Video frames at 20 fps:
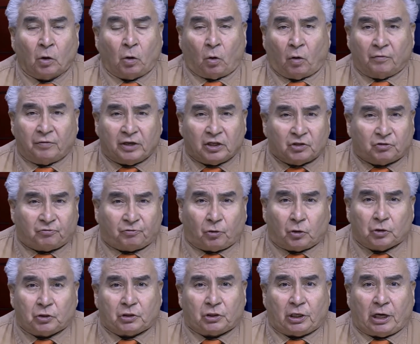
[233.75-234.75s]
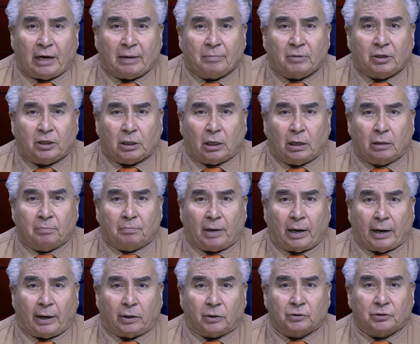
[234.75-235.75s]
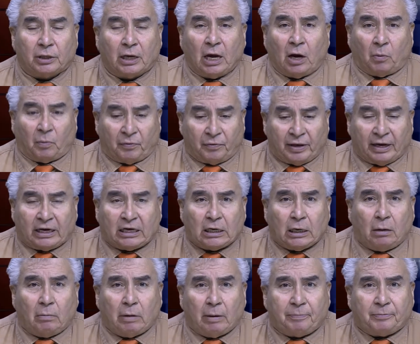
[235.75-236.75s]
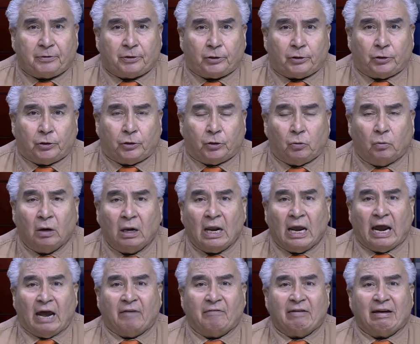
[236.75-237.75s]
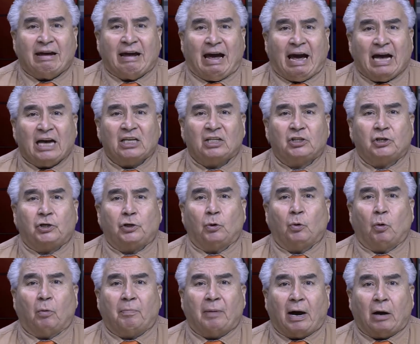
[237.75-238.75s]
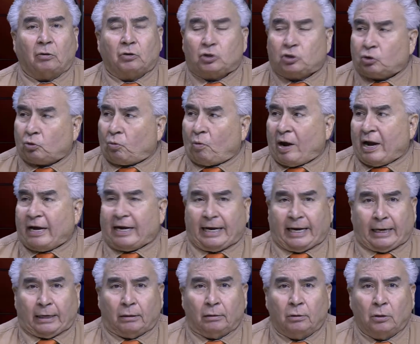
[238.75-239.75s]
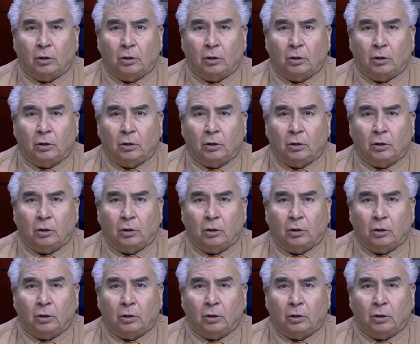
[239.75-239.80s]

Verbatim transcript: or these first time gun buyers when they come up to you and they ask you about training.